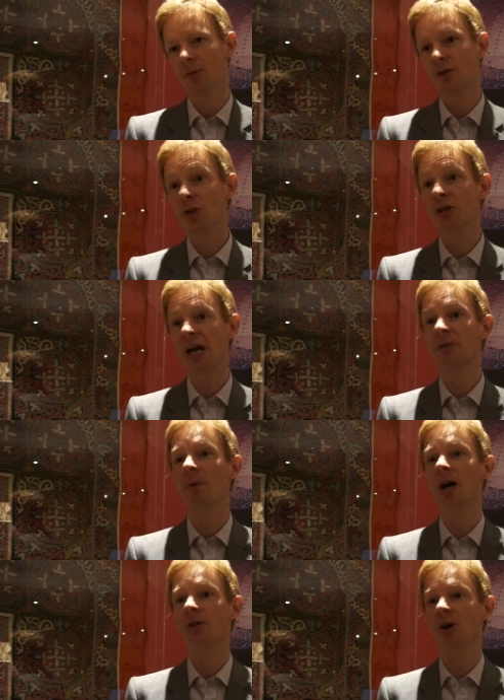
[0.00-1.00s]
um, solution
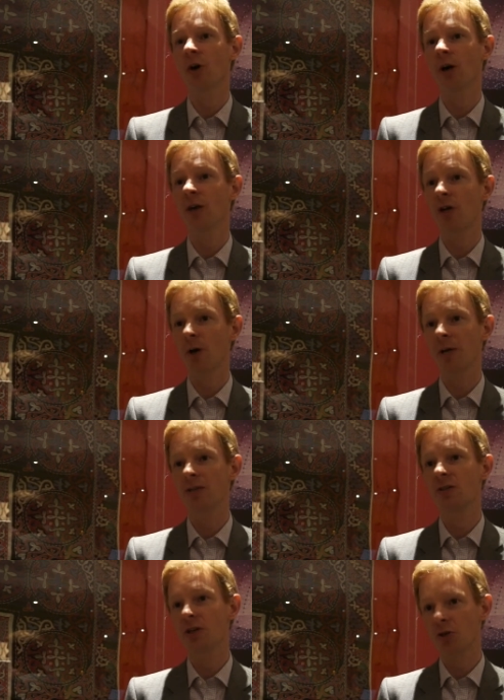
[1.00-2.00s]
expert on
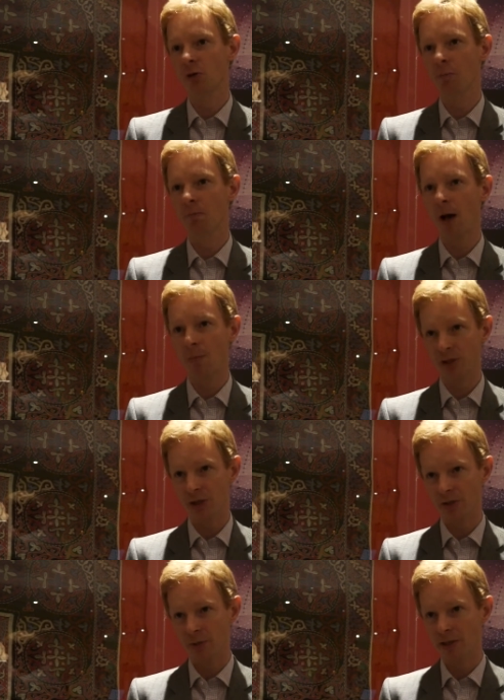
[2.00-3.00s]
Adobe's digital
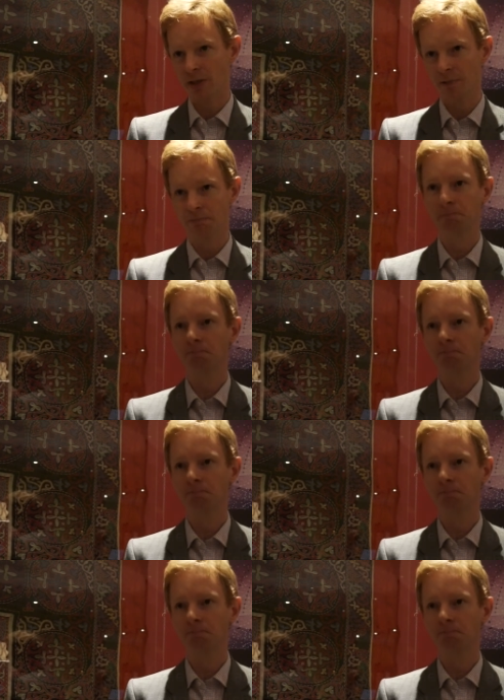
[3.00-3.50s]
publishing suites.